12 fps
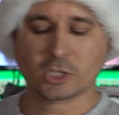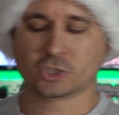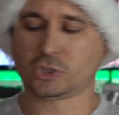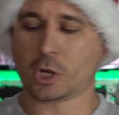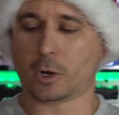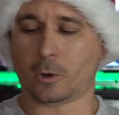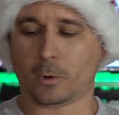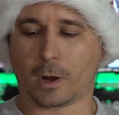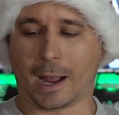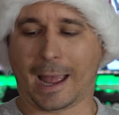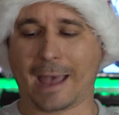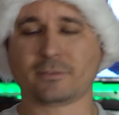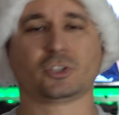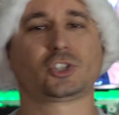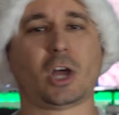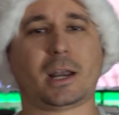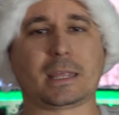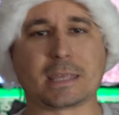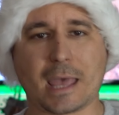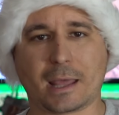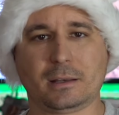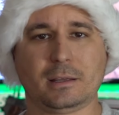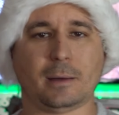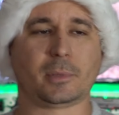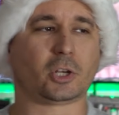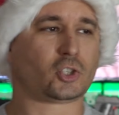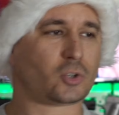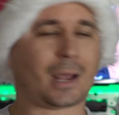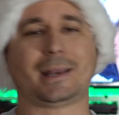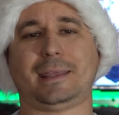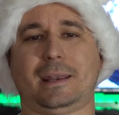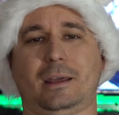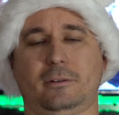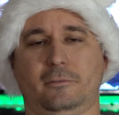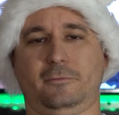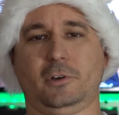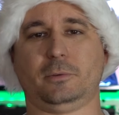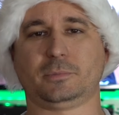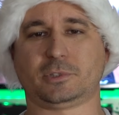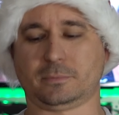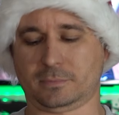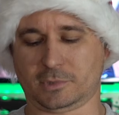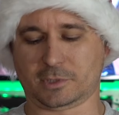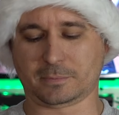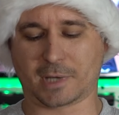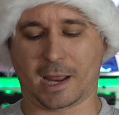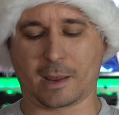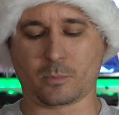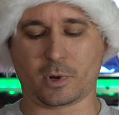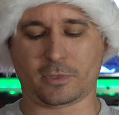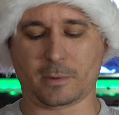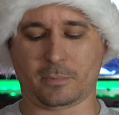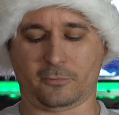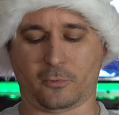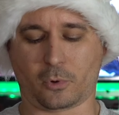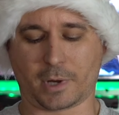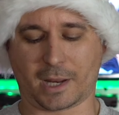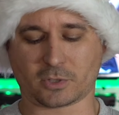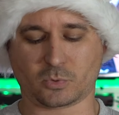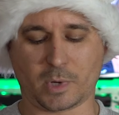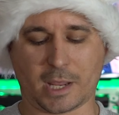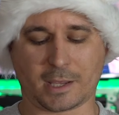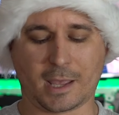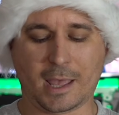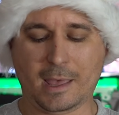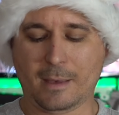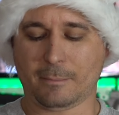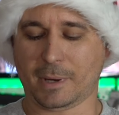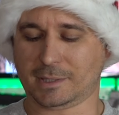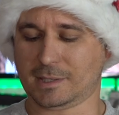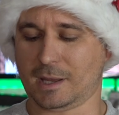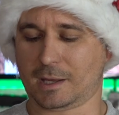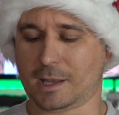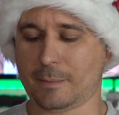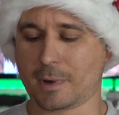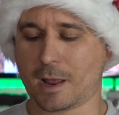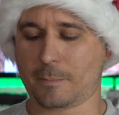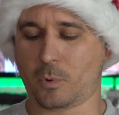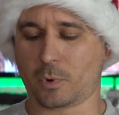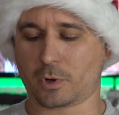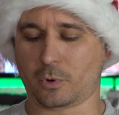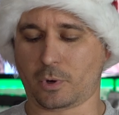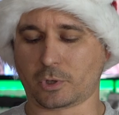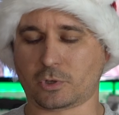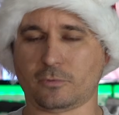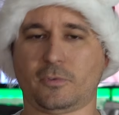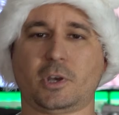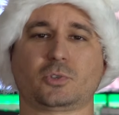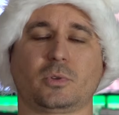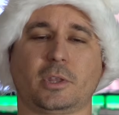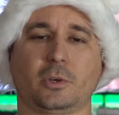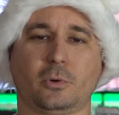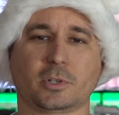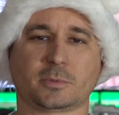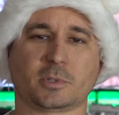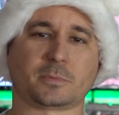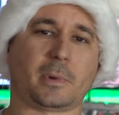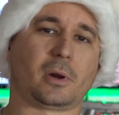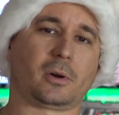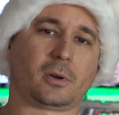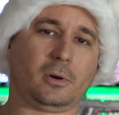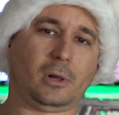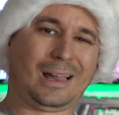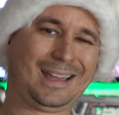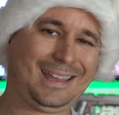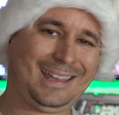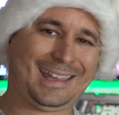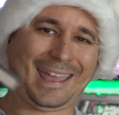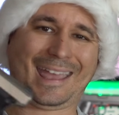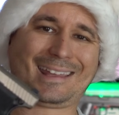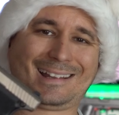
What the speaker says: So I haven't shot it yet. I'm going to try to get out and film some time with it before next week. But coming up, we're going to finish with a Christmas Miracle and